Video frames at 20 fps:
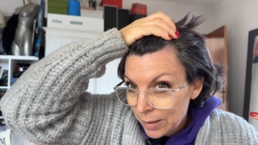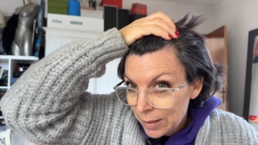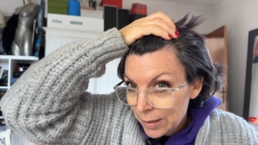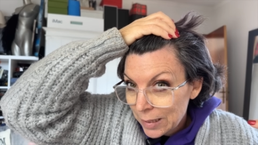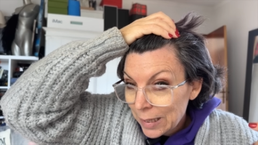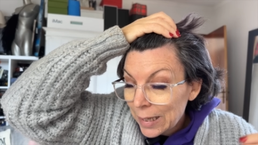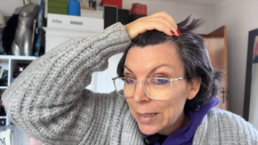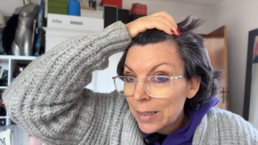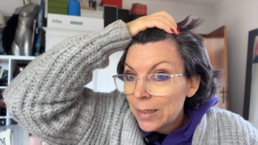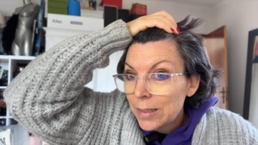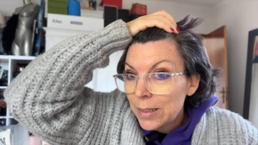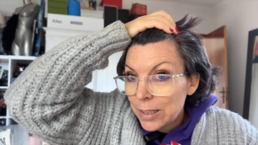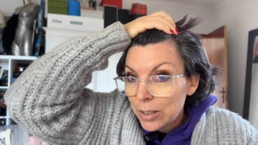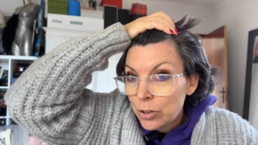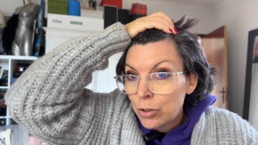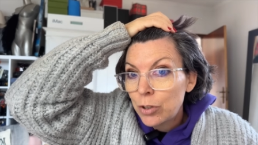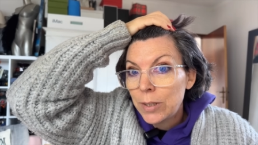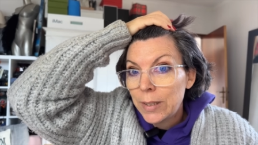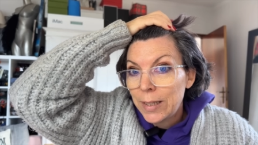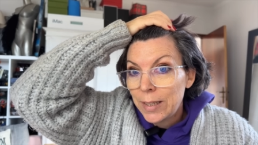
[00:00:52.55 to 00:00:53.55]
like
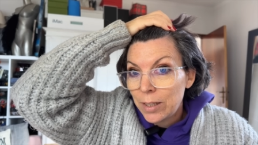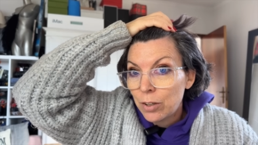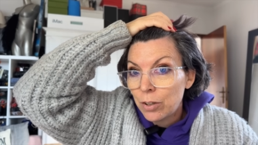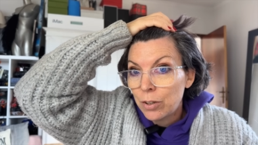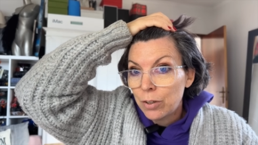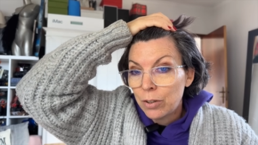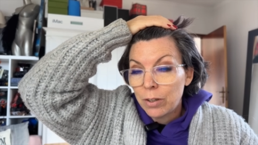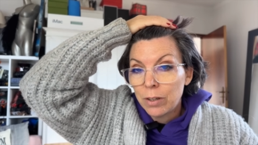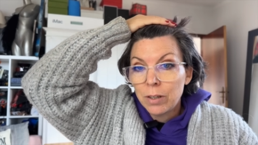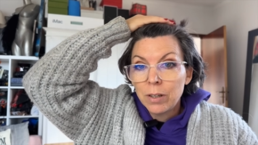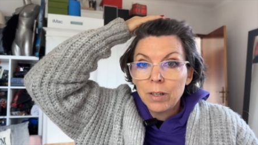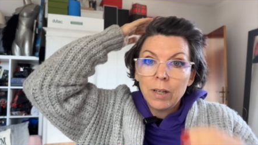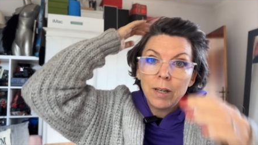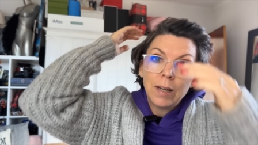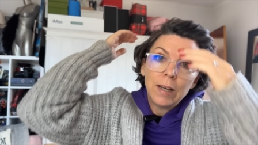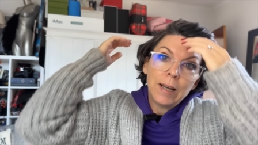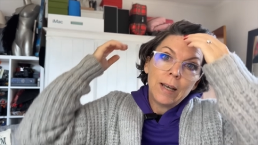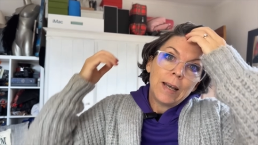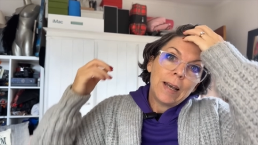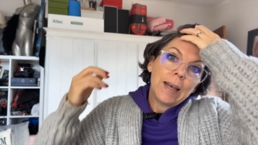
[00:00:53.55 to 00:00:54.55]
literally gone.
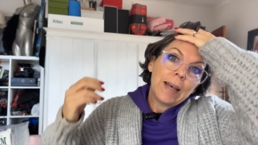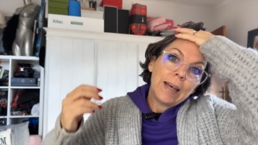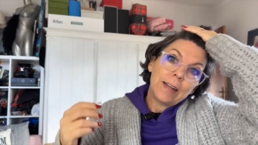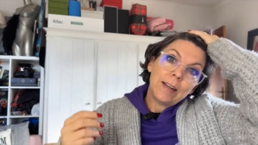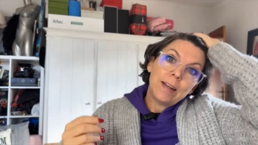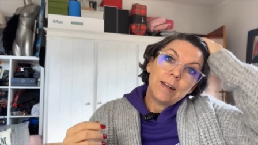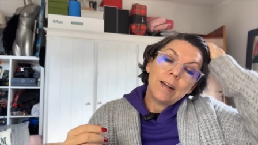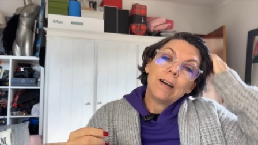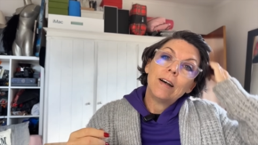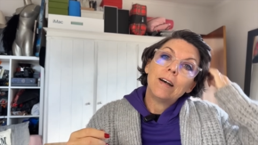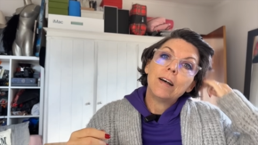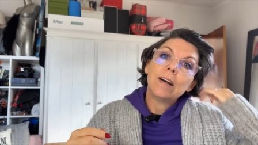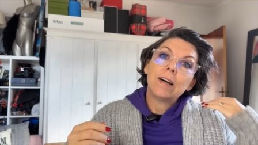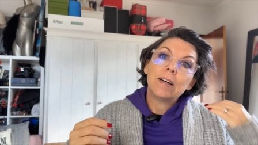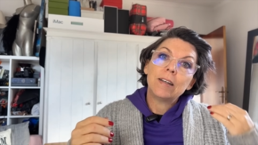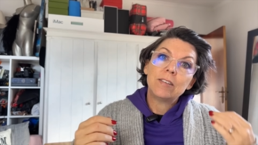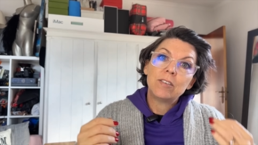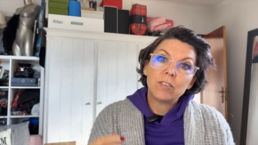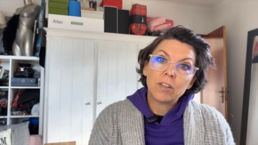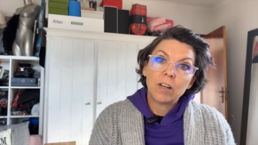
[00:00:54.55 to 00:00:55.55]
And
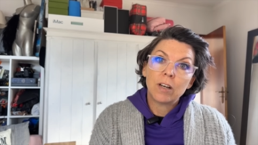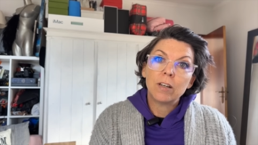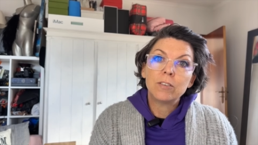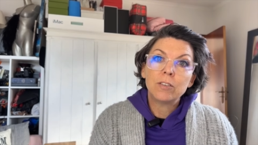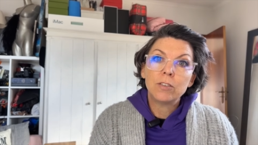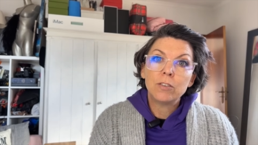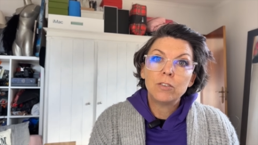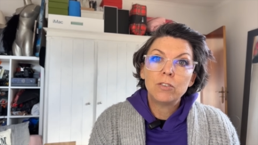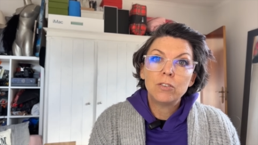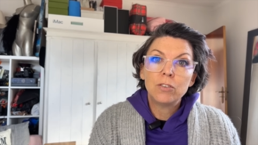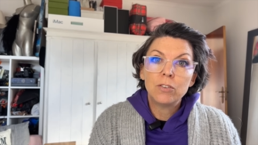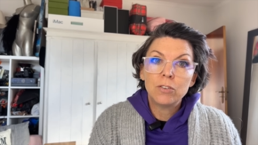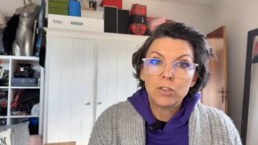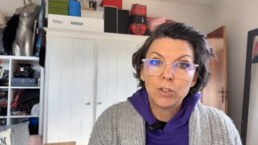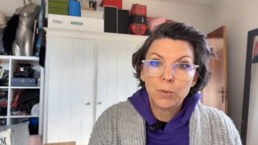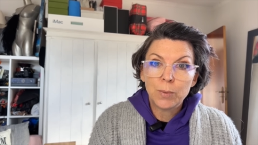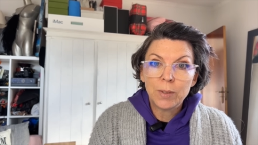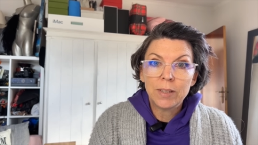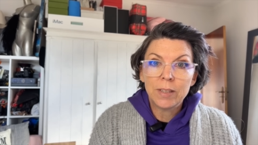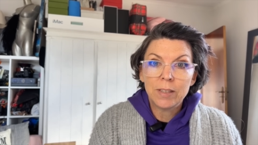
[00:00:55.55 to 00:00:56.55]
I started
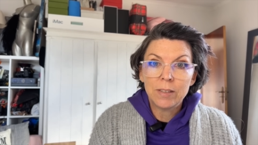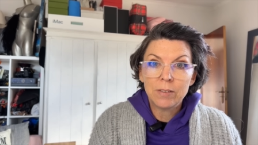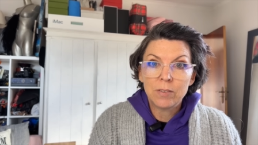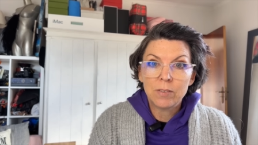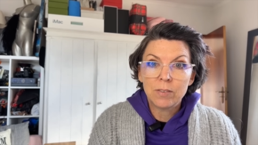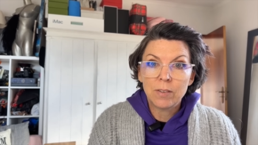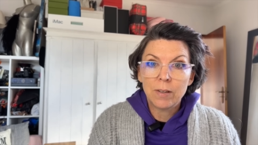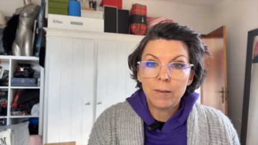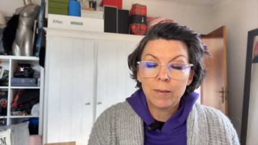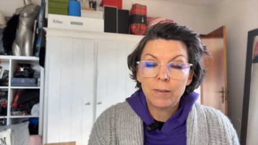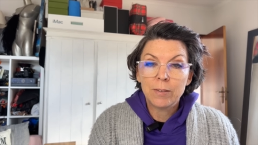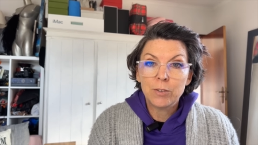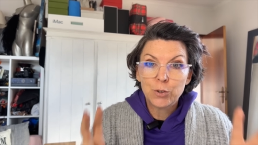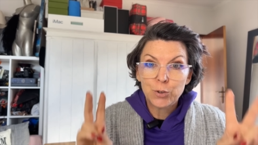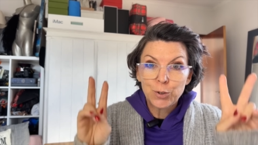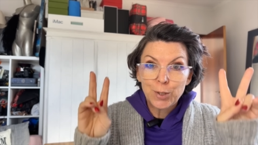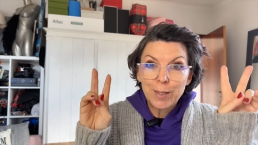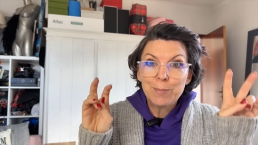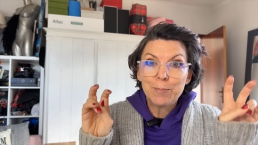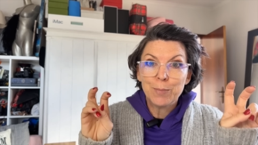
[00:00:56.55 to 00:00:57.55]
doing this
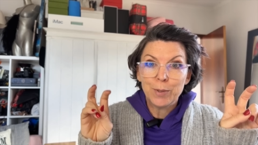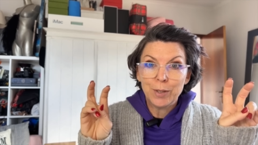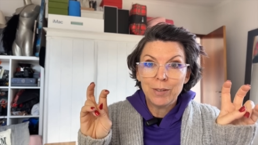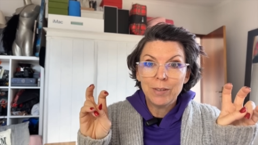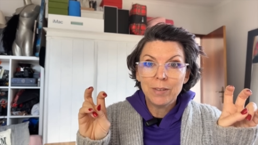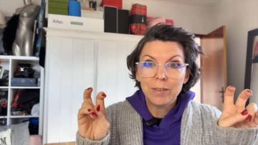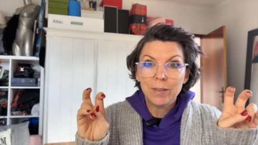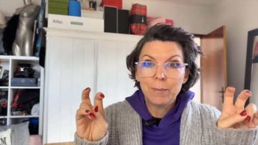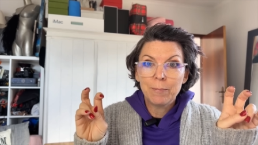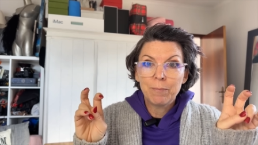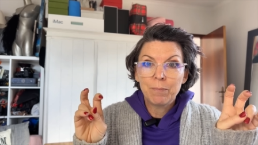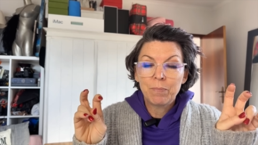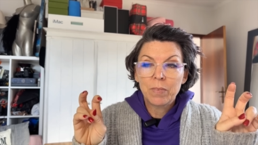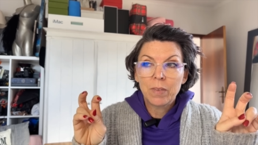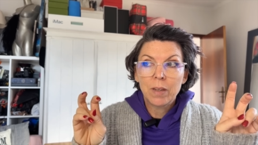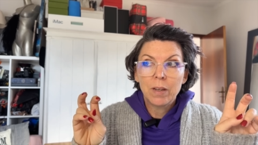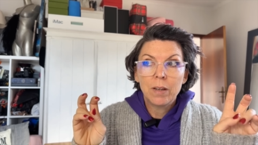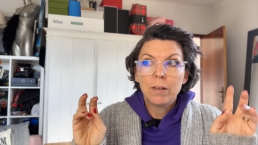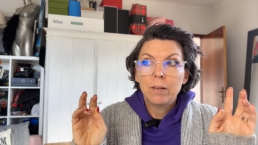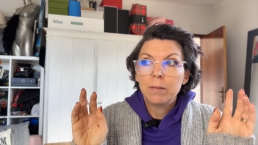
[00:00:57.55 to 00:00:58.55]
treatment
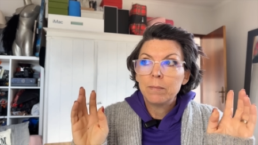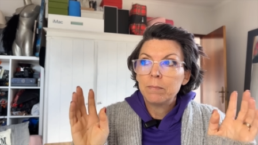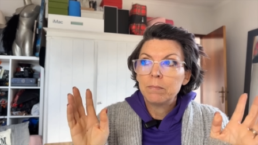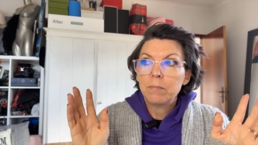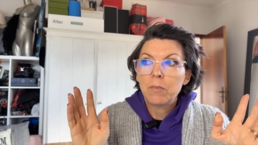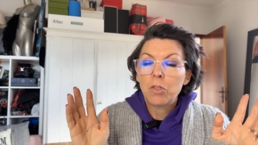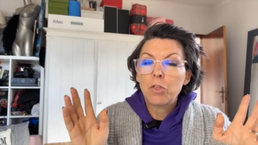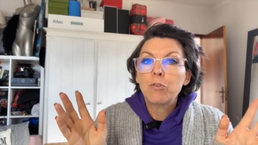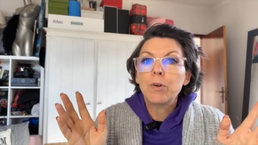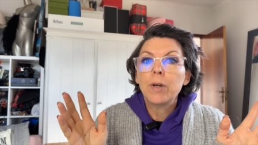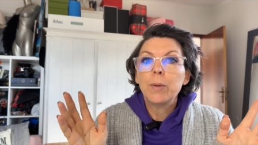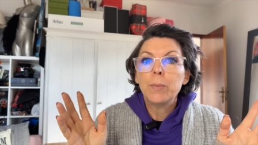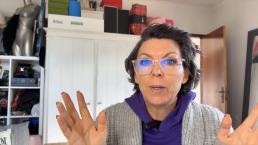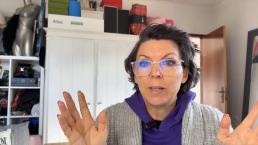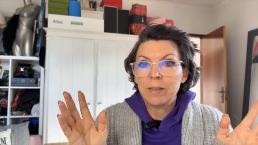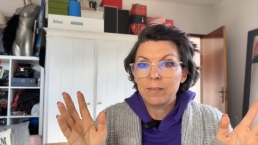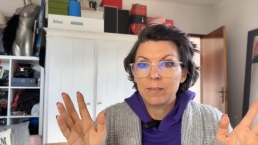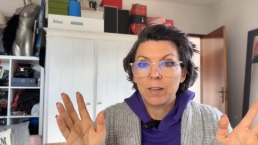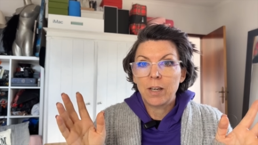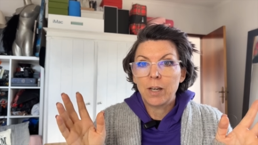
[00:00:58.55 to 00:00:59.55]
three
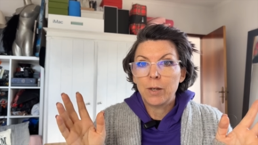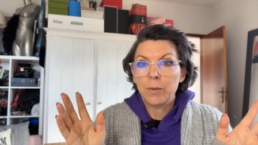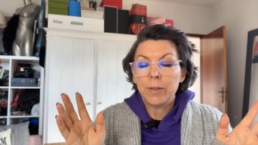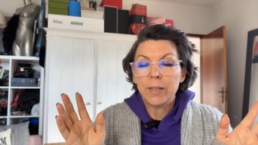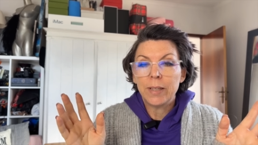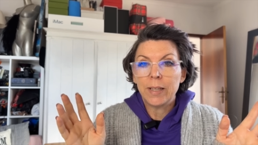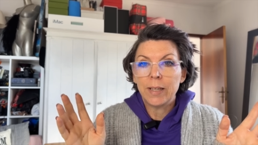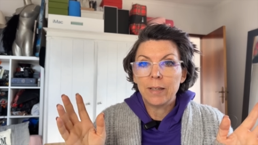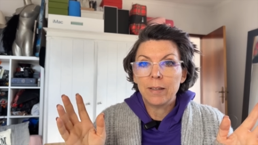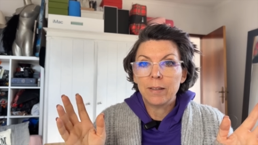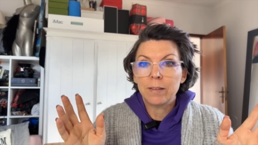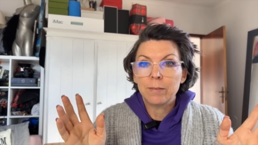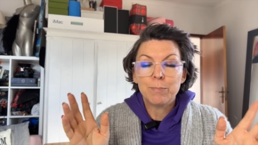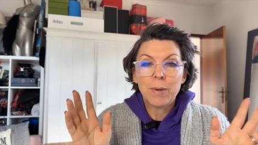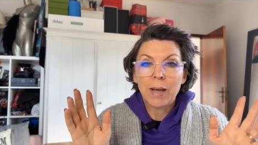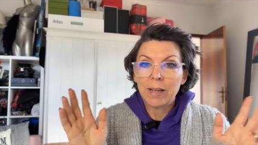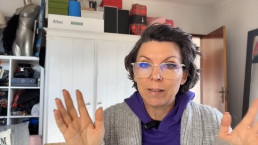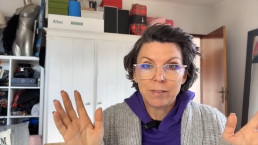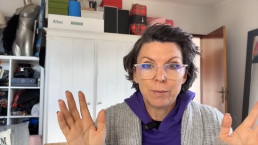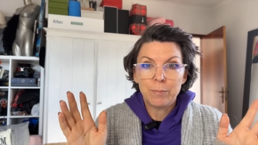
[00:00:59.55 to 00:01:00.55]
weeks ago, I think,
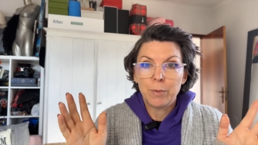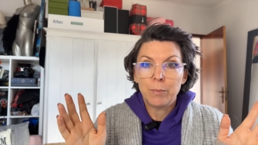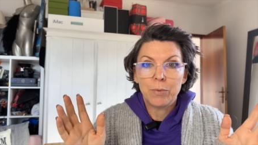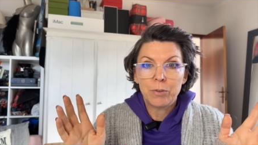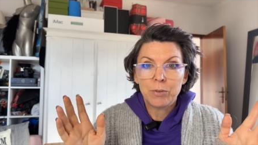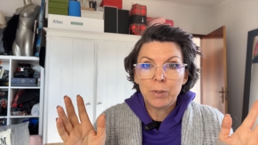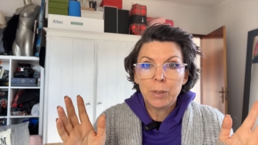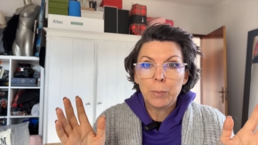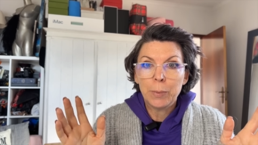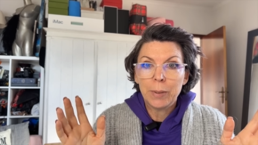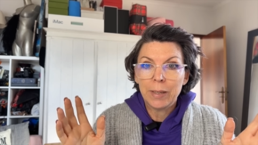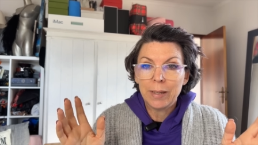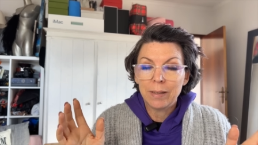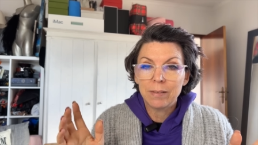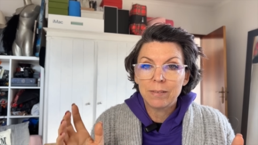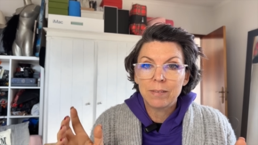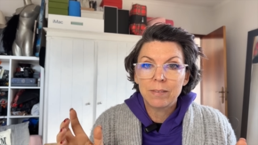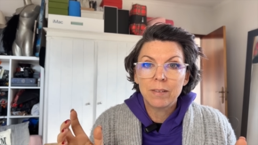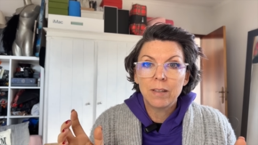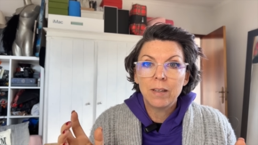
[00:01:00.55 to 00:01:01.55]
maximum three
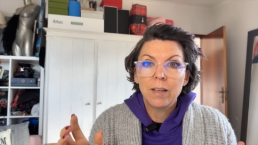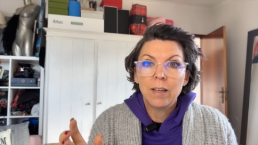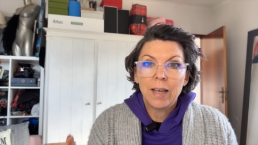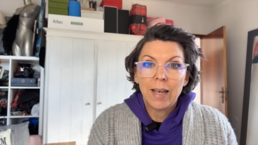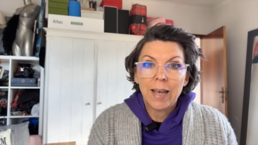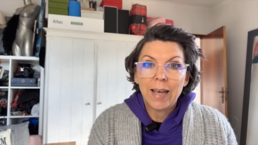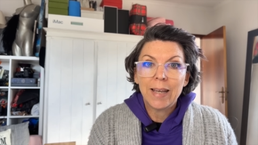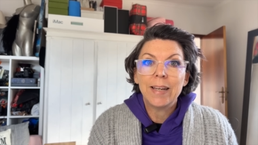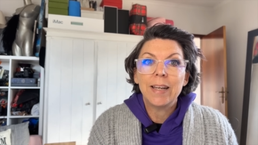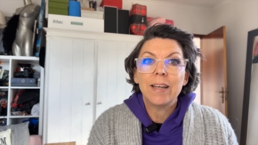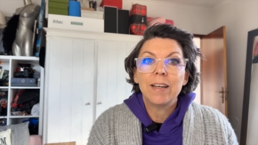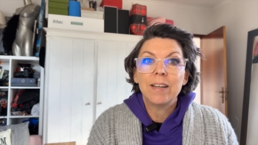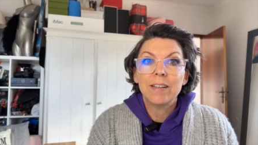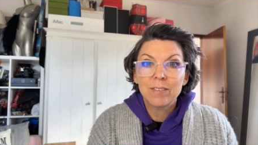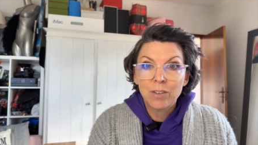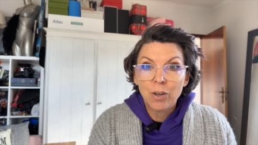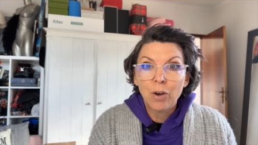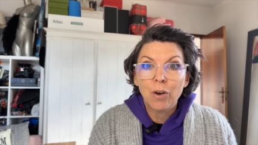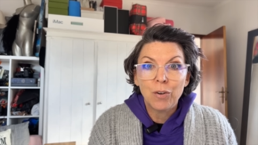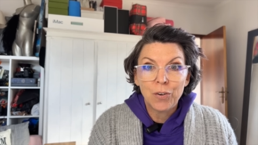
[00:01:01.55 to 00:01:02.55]
weeks. And it has
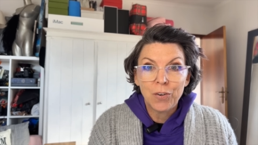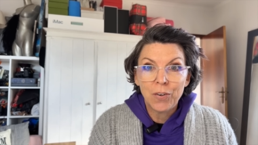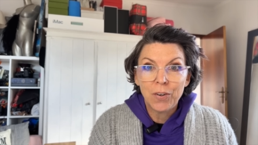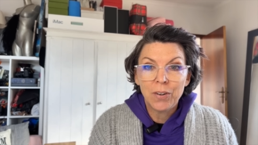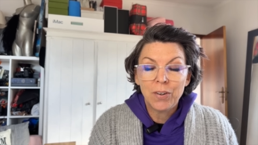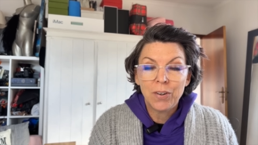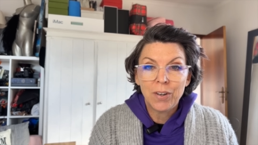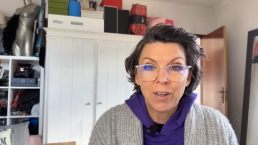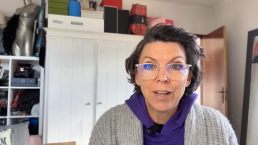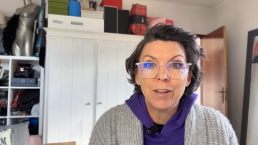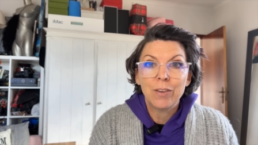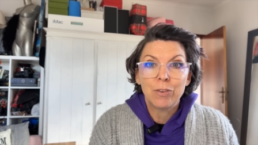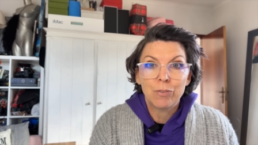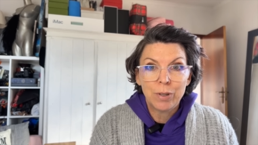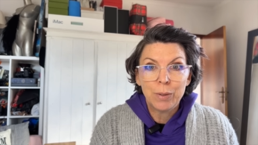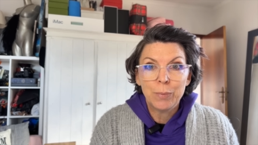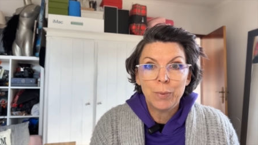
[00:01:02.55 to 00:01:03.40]
gone in three